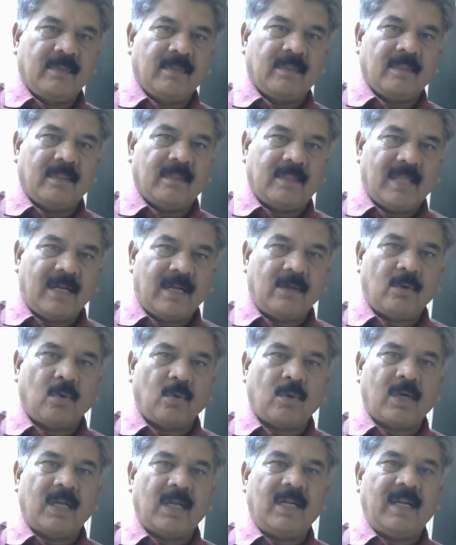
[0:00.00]
then
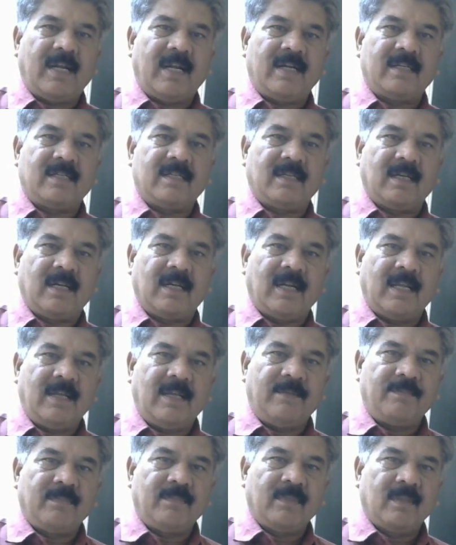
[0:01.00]
local ends relay
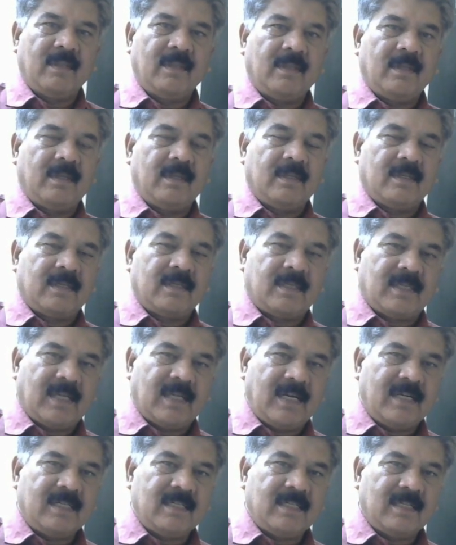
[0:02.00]

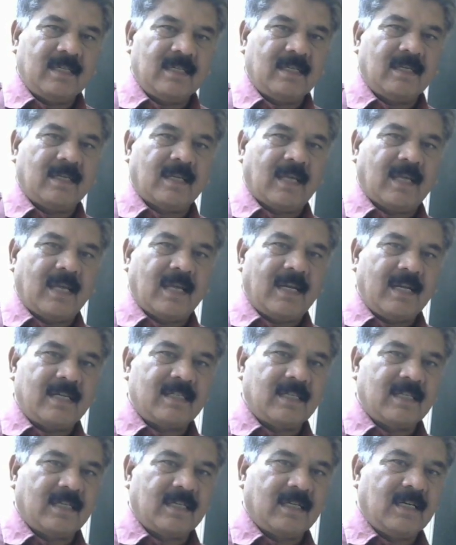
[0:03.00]
sends carrier
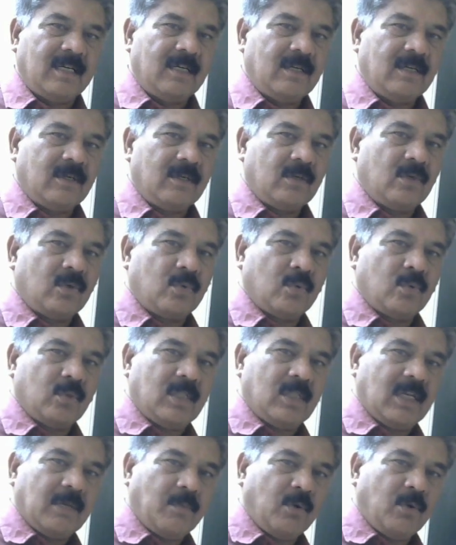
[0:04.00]
signal to
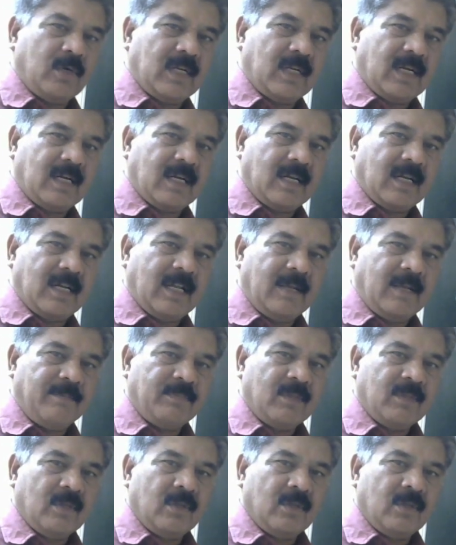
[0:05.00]
the remote end relay